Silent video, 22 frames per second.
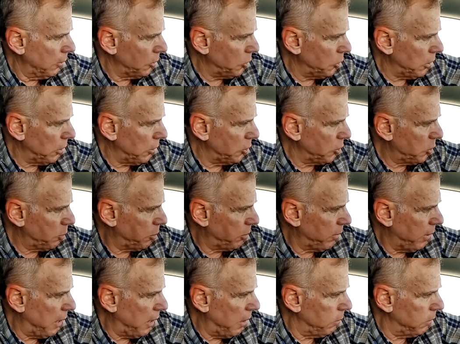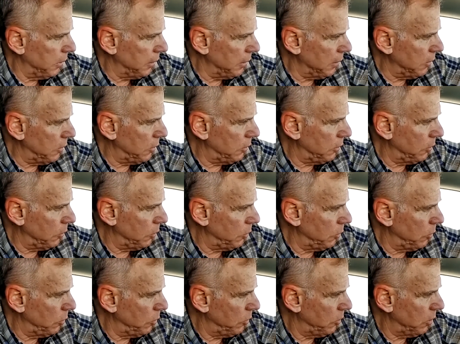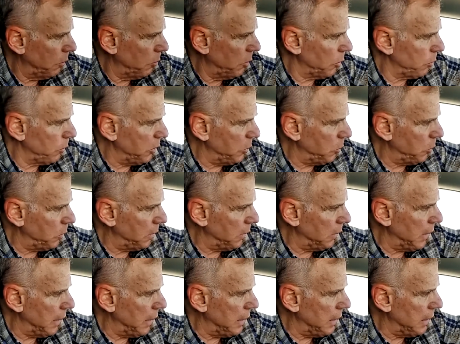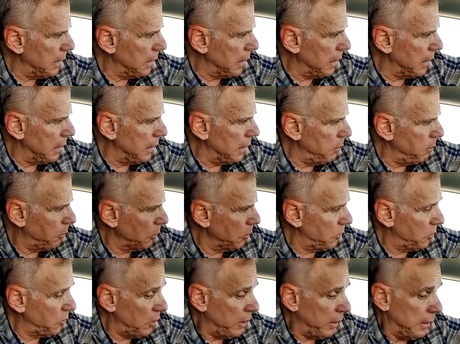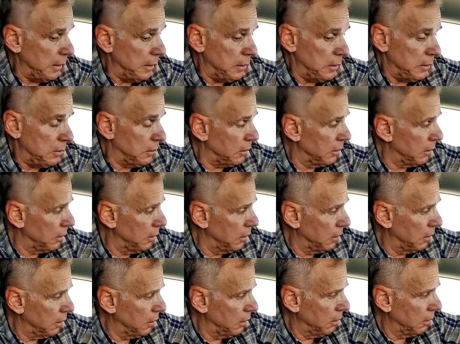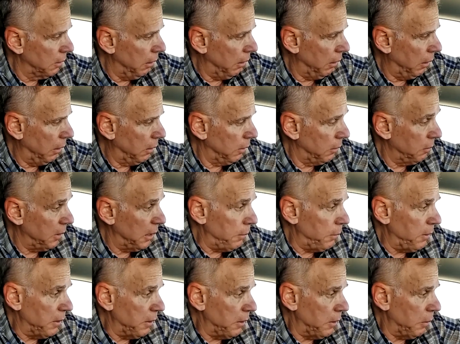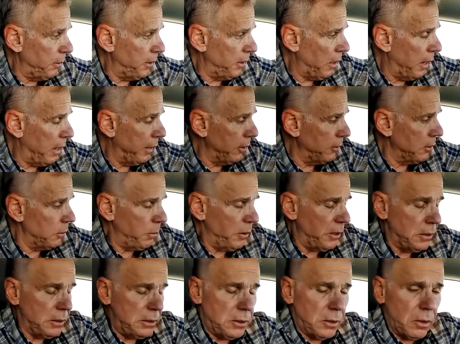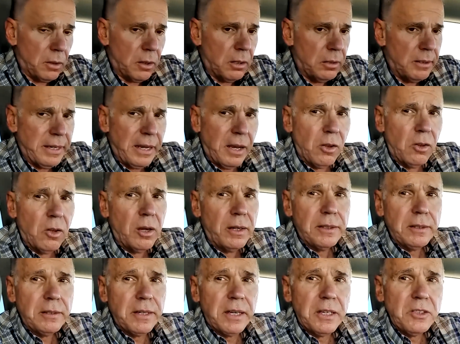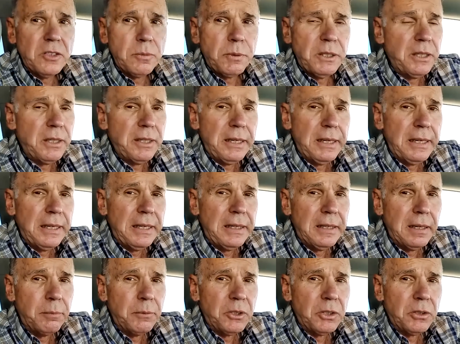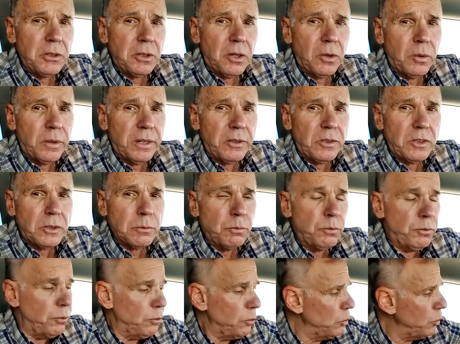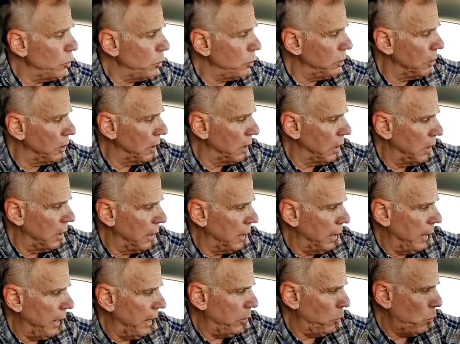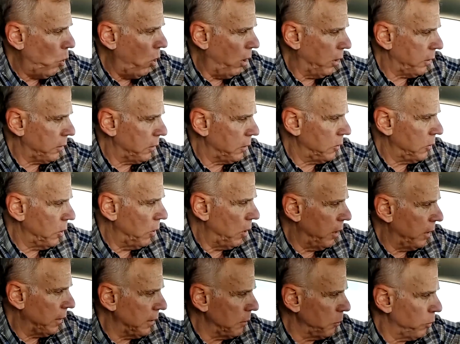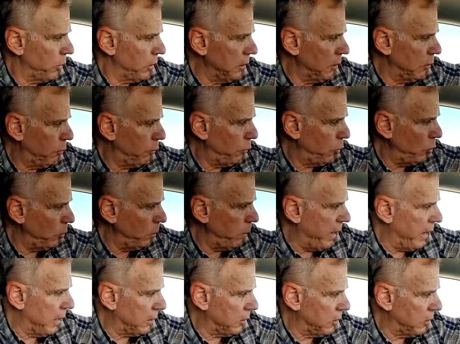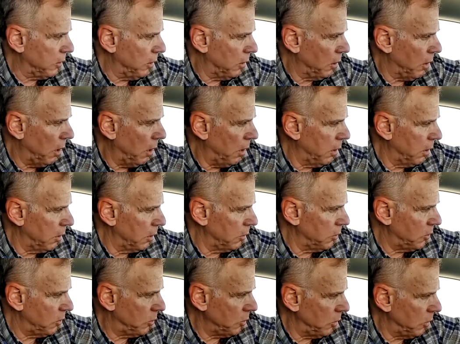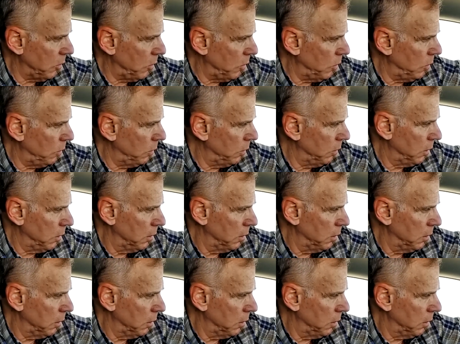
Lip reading: charge probably to somewhere between 80 and 90%, maybe a little bit higher depending on how long it takes me to eat. I'm gonna go get some food and walk the dog and bring the food back to the car. So